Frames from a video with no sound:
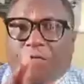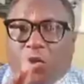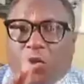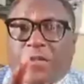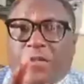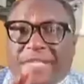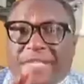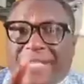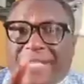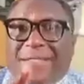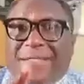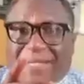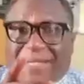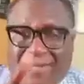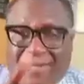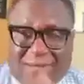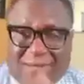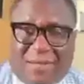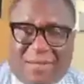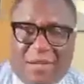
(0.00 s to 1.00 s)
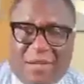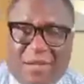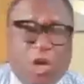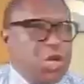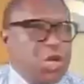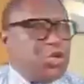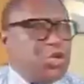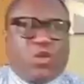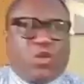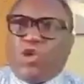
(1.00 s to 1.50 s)
your senses.
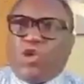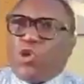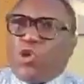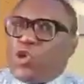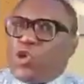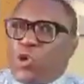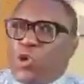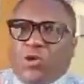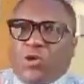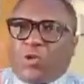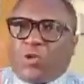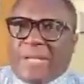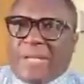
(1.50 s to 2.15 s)
You don't know your